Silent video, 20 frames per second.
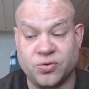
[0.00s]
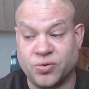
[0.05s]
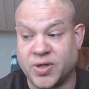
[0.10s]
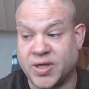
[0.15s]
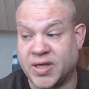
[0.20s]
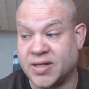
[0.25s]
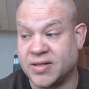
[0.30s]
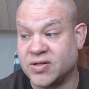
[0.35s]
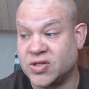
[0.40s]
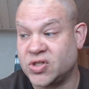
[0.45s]
And
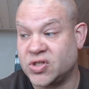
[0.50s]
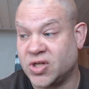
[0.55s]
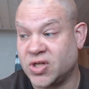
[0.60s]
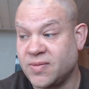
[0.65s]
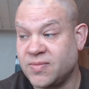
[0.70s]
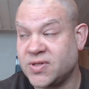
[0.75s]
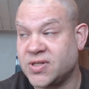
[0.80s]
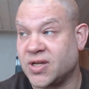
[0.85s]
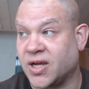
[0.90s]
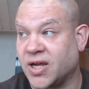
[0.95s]

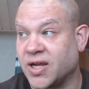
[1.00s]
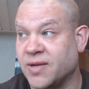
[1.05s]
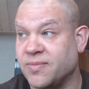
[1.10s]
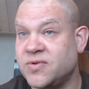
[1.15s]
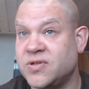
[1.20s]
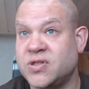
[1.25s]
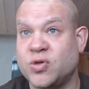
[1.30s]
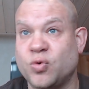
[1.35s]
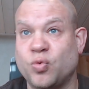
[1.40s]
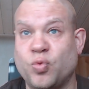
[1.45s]
sometimes
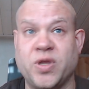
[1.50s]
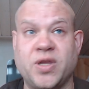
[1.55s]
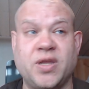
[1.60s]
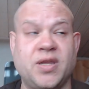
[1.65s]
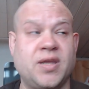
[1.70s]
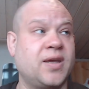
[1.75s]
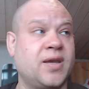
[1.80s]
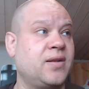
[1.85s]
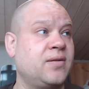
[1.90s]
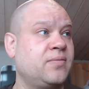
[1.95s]
we
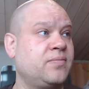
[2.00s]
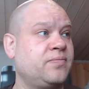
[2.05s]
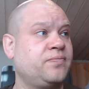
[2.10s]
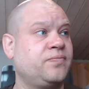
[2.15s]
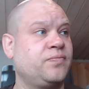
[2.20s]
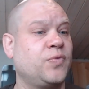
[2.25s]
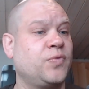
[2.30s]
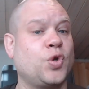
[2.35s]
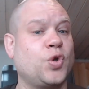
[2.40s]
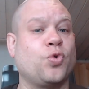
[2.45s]
get
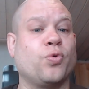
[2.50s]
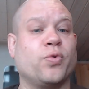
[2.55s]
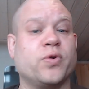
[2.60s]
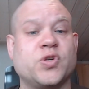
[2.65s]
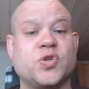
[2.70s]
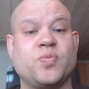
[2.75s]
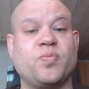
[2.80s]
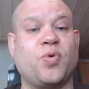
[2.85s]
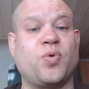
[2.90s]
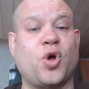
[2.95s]

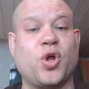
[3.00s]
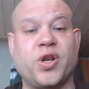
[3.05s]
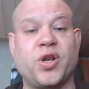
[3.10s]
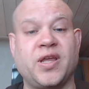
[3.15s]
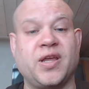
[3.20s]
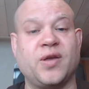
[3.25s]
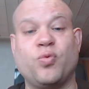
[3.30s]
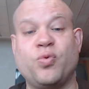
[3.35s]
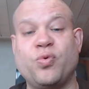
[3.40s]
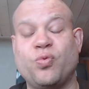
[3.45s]

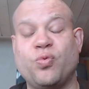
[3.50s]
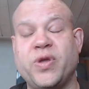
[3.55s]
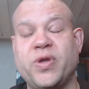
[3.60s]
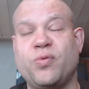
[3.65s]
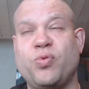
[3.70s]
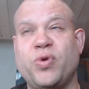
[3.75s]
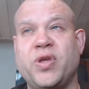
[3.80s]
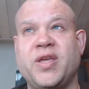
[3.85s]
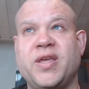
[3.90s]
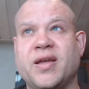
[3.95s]
we
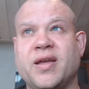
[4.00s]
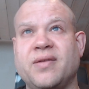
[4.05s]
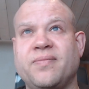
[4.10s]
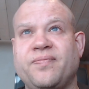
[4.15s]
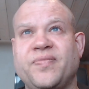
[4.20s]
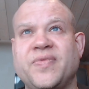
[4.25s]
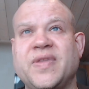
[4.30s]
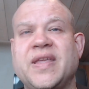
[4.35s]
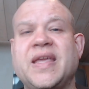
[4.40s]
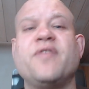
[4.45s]
get
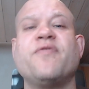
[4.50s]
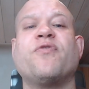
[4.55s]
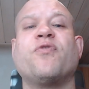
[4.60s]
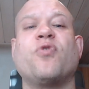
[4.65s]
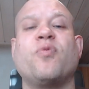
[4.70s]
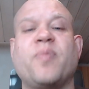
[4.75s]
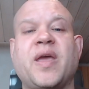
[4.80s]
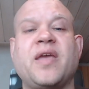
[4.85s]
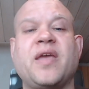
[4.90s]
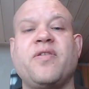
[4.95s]

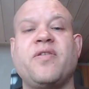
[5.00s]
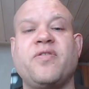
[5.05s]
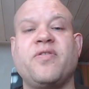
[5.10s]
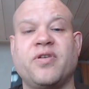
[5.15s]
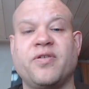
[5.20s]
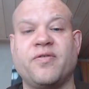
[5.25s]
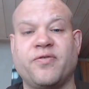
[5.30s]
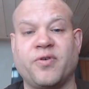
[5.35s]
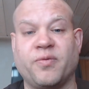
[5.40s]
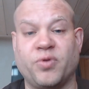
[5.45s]
information
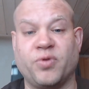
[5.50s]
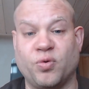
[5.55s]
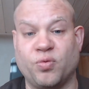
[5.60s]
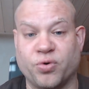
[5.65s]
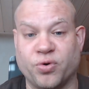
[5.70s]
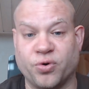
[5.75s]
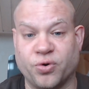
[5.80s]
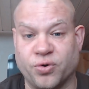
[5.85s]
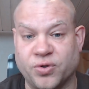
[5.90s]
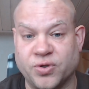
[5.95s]
from the
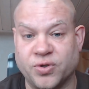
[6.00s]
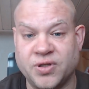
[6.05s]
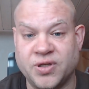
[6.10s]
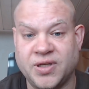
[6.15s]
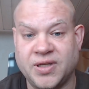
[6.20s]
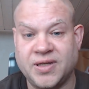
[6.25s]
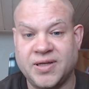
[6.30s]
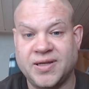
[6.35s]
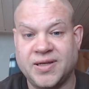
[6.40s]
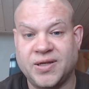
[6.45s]
world
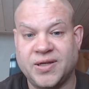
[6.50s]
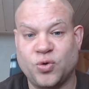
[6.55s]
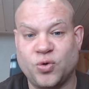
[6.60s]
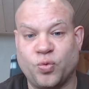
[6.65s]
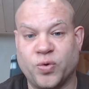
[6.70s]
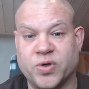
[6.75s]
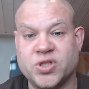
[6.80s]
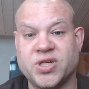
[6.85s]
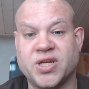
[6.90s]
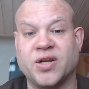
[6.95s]
which
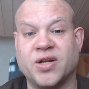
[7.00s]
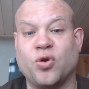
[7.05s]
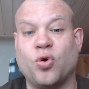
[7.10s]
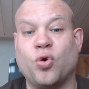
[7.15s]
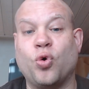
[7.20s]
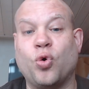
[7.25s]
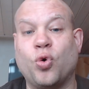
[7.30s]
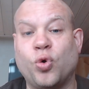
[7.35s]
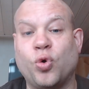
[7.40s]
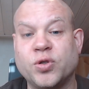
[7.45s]
can
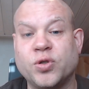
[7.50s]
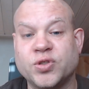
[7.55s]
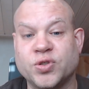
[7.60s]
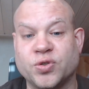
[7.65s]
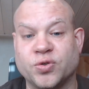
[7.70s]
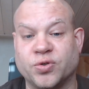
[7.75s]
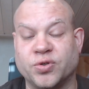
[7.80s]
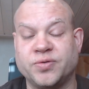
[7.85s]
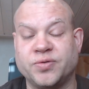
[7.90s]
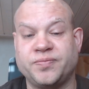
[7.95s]

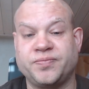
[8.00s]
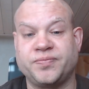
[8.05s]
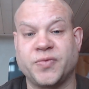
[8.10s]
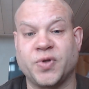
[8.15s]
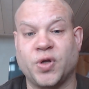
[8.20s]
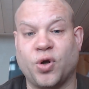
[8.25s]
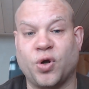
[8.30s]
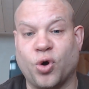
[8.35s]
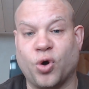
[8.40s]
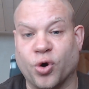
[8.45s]
alter
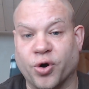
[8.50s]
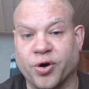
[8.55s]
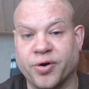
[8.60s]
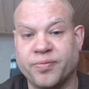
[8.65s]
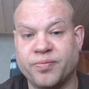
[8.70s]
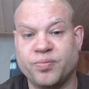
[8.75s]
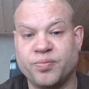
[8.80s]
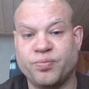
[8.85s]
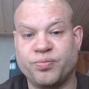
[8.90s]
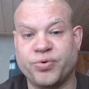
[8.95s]
our
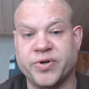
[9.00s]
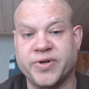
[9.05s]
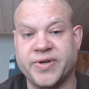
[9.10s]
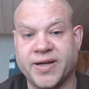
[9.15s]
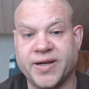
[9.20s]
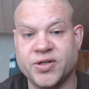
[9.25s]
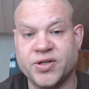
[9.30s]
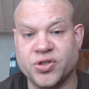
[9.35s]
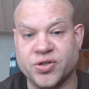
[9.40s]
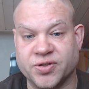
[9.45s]

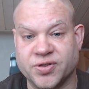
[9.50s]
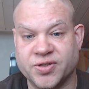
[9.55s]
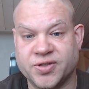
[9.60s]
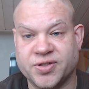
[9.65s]
predictions.